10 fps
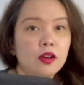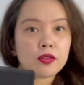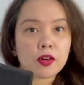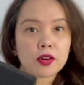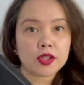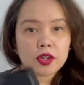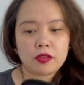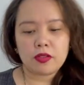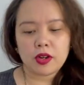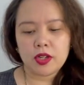Of course, our
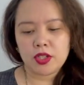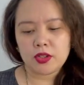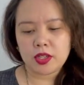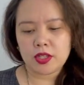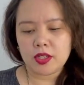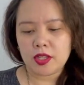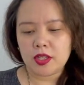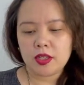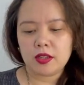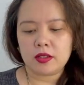very
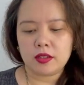trusty